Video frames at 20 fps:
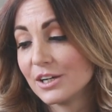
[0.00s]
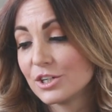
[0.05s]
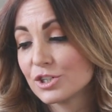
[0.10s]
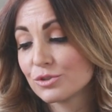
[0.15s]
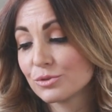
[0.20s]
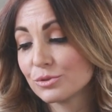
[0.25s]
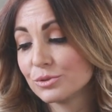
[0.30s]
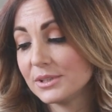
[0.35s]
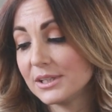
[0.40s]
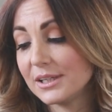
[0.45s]

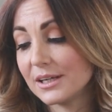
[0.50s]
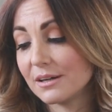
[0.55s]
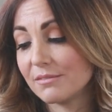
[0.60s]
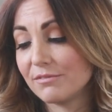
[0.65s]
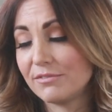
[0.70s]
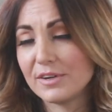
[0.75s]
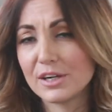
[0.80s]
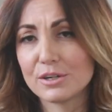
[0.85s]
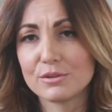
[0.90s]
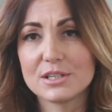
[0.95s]
truly a
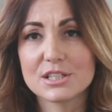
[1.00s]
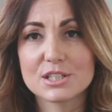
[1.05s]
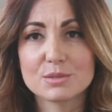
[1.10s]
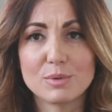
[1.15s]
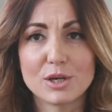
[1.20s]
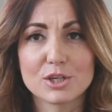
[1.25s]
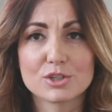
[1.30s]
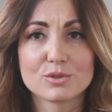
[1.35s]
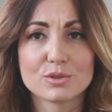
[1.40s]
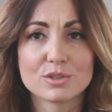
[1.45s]
very
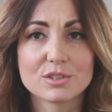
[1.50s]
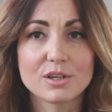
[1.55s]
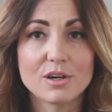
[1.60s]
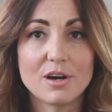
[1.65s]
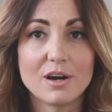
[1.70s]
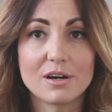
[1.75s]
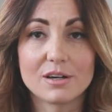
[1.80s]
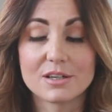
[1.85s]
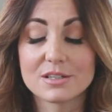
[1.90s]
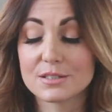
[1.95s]
special
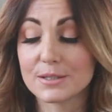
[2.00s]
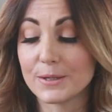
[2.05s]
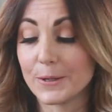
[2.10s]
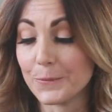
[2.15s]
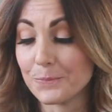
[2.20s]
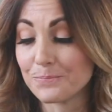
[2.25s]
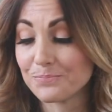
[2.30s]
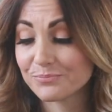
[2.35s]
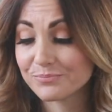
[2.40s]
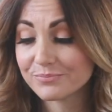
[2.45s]
cigar.
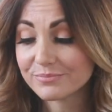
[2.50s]
So